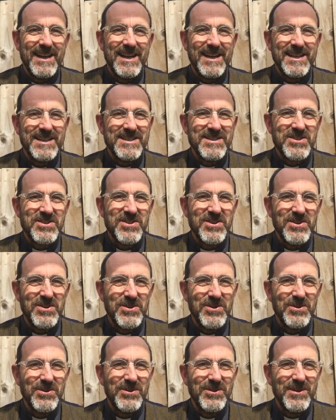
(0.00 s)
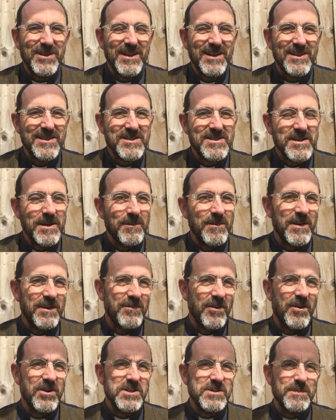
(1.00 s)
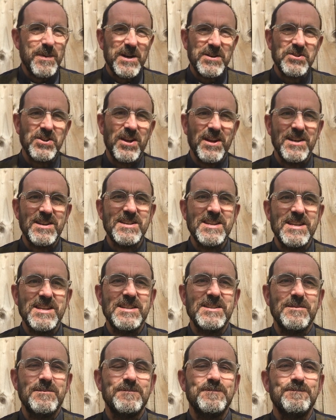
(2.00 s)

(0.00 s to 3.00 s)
into something very special indeed.